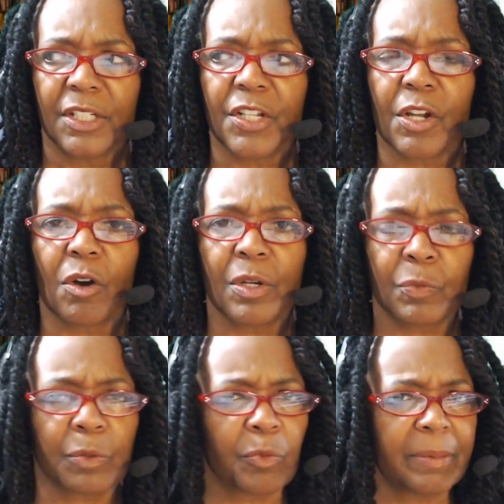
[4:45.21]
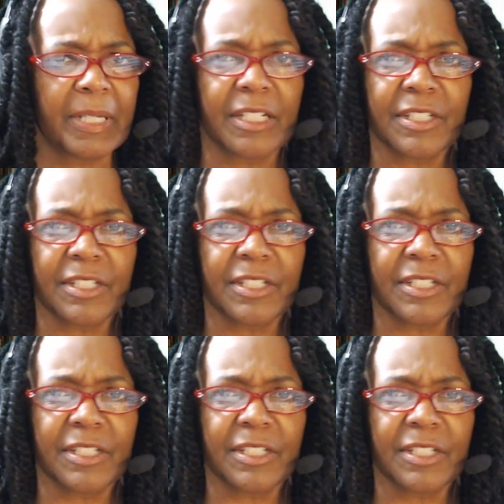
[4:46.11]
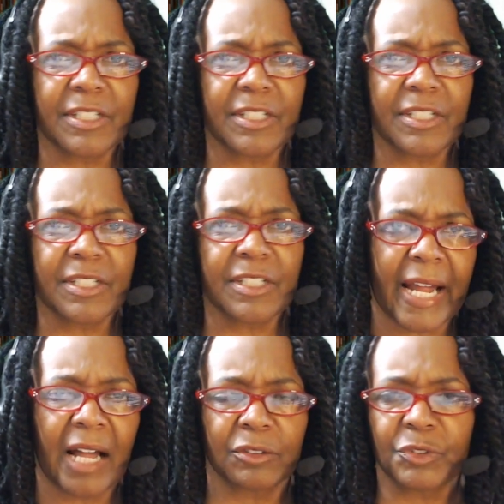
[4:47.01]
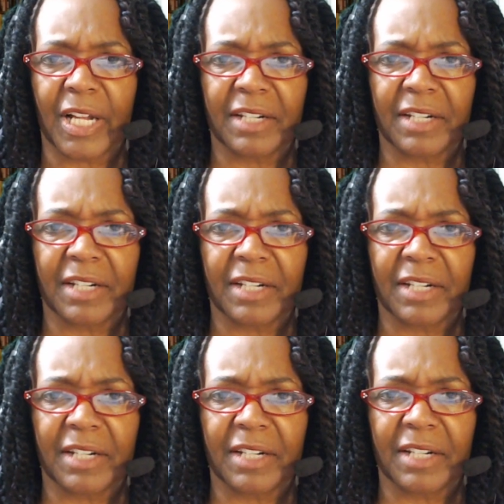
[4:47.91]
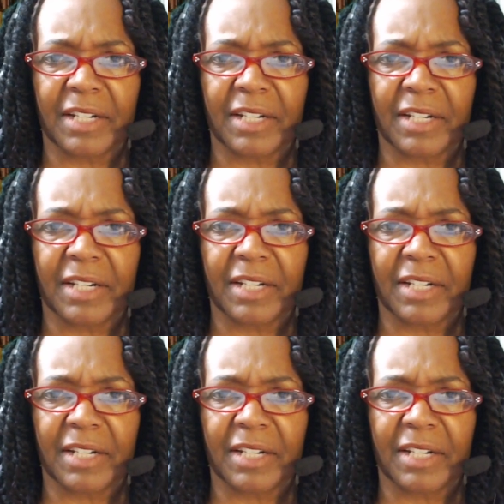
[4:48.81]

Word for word: you know, if when women are still kind of pitching around trying to figure out